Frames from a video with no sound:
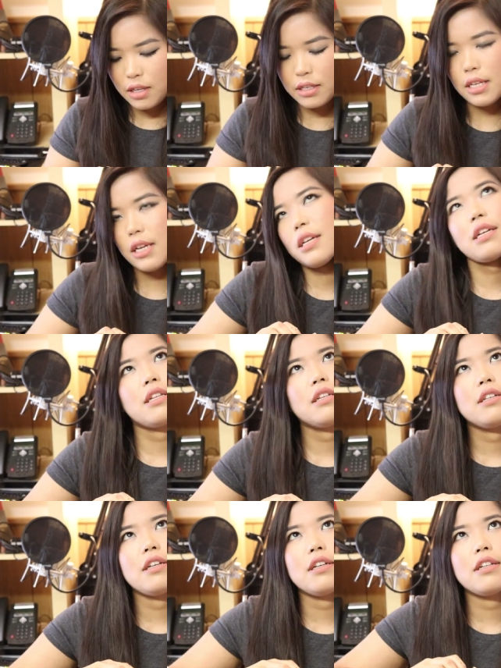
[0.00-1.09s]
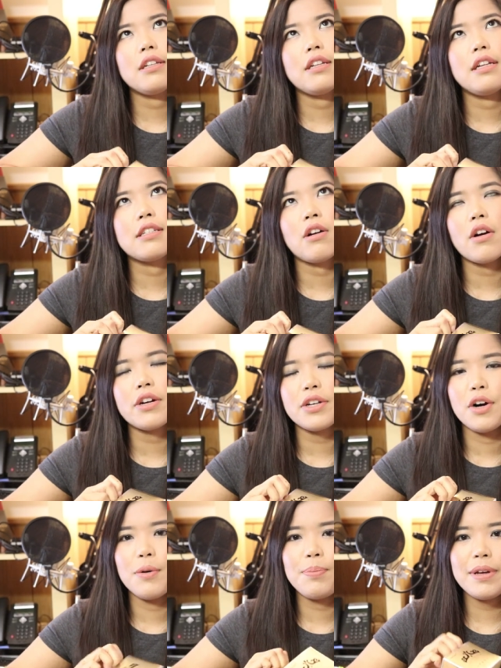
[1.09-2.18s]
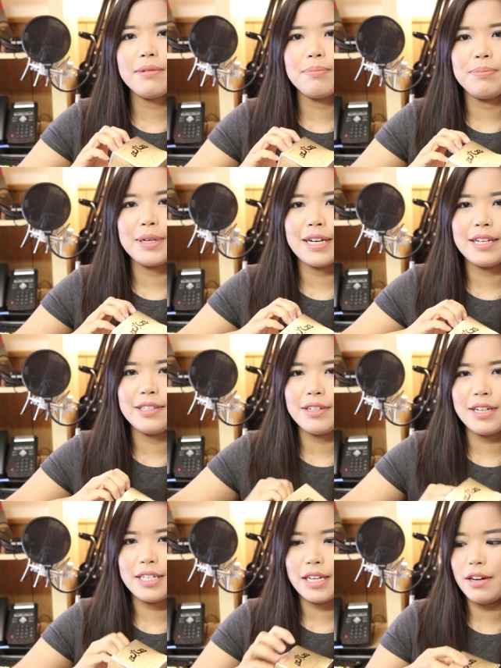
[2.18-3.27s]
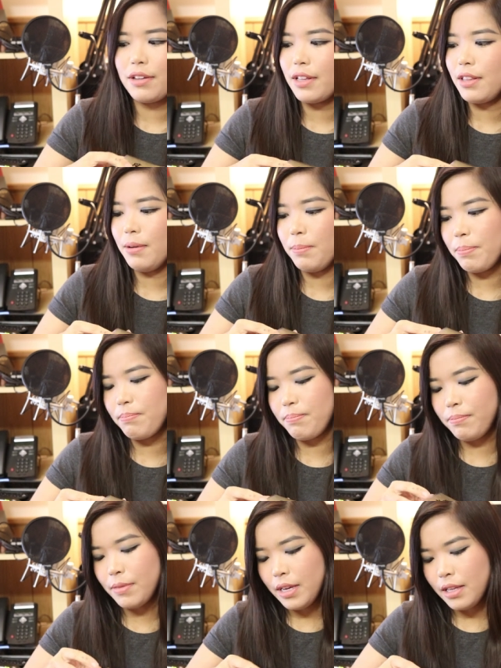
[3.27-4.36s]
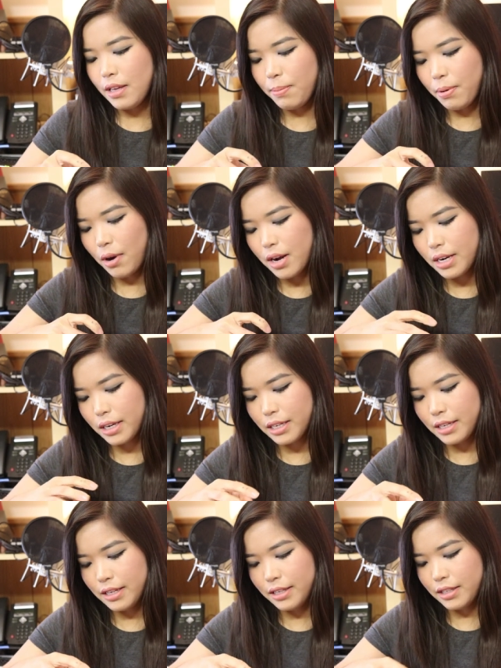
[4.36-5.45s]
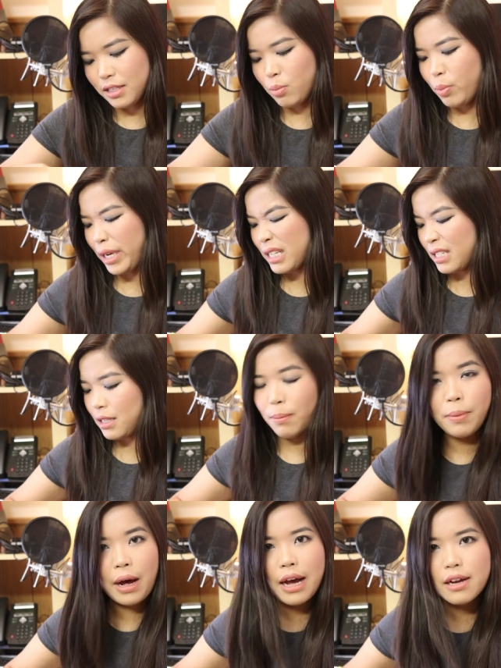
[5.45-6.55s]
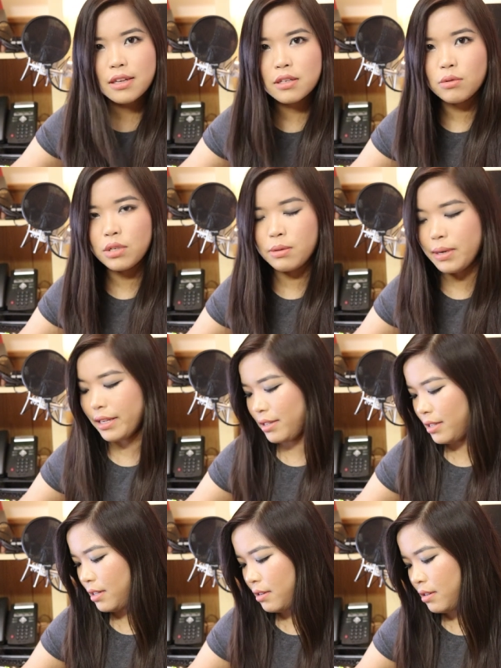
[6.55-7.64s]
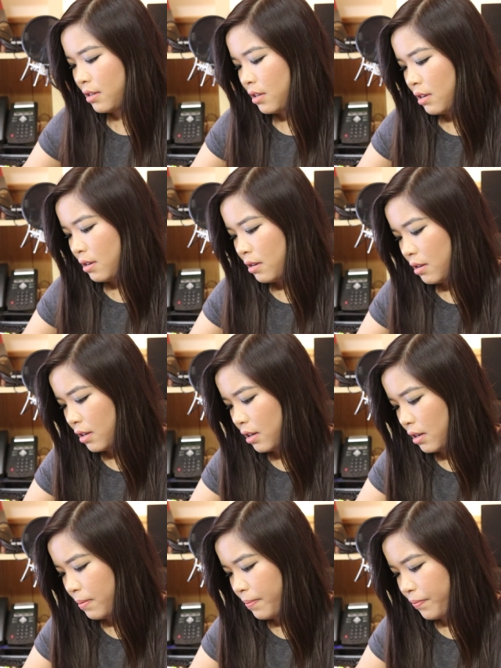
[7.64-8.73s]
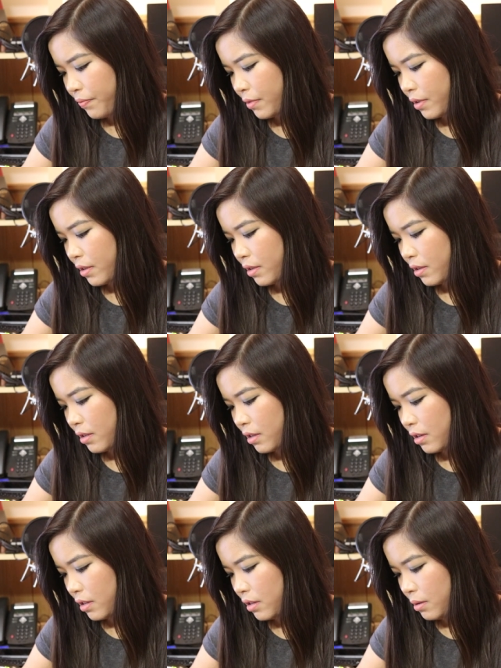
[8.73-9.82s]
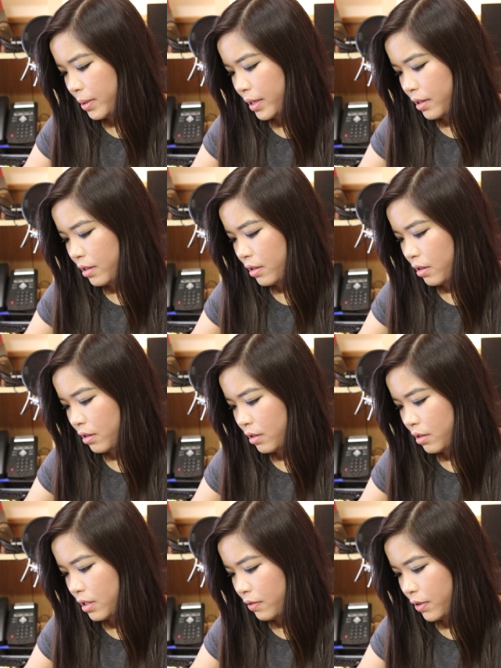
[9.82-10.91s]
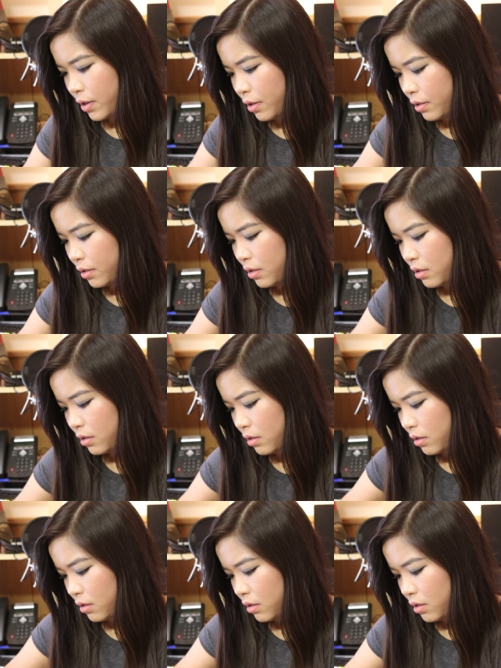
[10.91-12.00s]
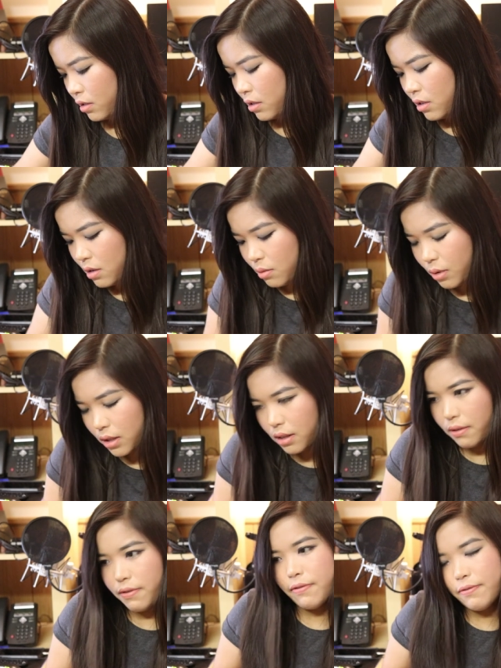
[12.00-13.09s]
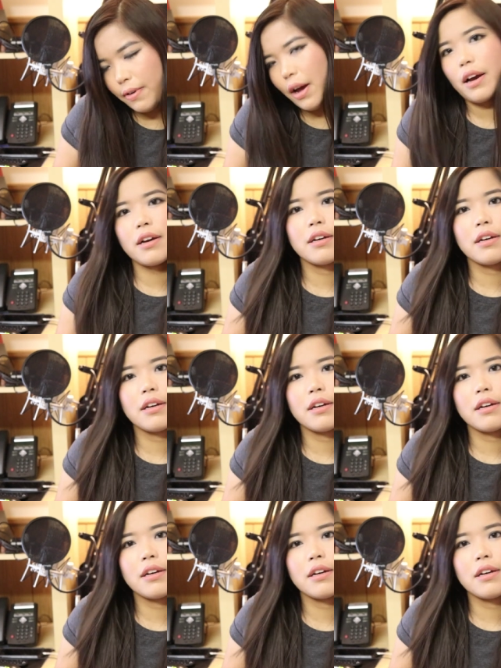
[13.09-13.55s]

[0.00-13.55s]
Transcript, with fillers: this thing it's hard to open because you can tell that the the product is as big as the box which makes it um, a little bit difficult what the fuck